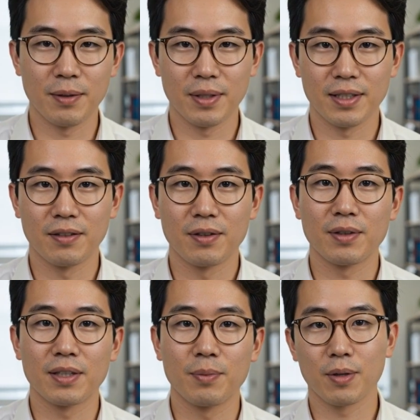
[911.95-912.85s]
but a different
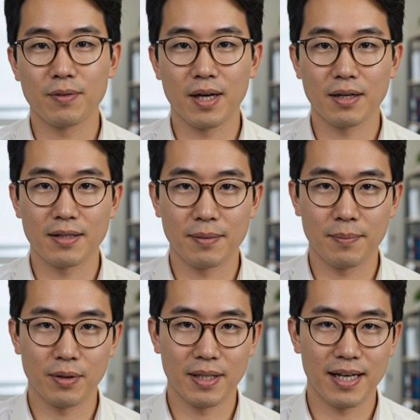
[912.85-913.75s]
risk profile than a
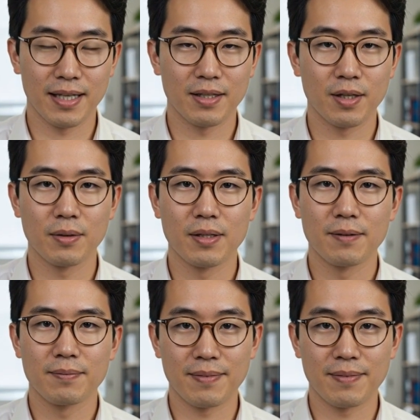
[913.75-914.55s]
multi-tenant server